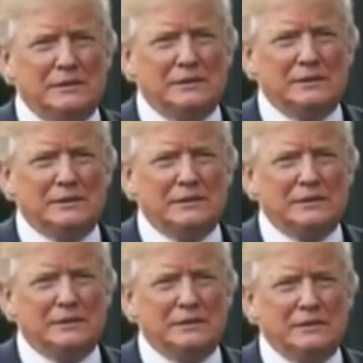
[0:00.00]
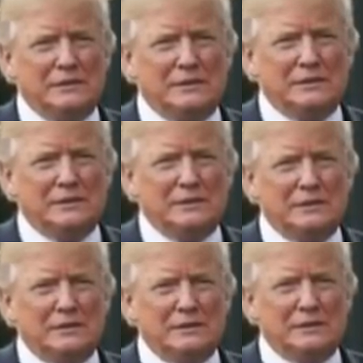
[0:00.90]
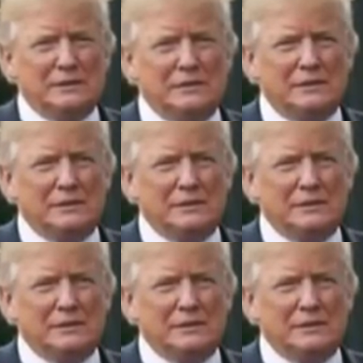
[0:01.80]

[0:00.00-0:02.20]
(silent)